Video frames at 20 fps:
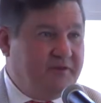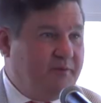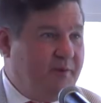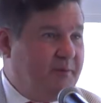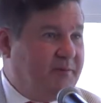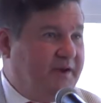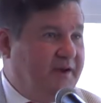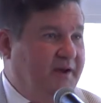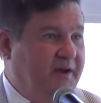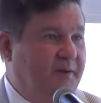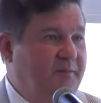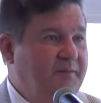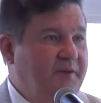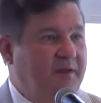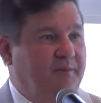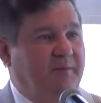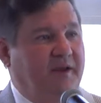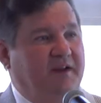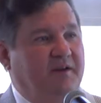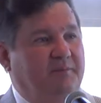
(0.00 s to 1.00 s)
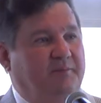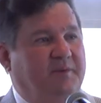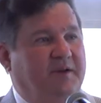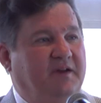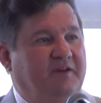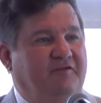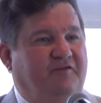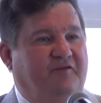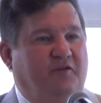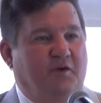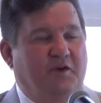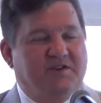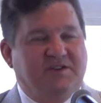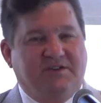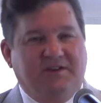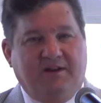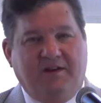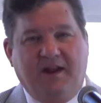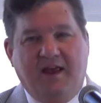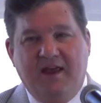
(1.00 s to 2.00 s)
You remember him. He made a big
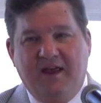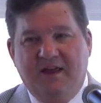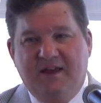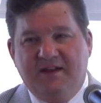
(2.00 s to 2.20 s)
fortune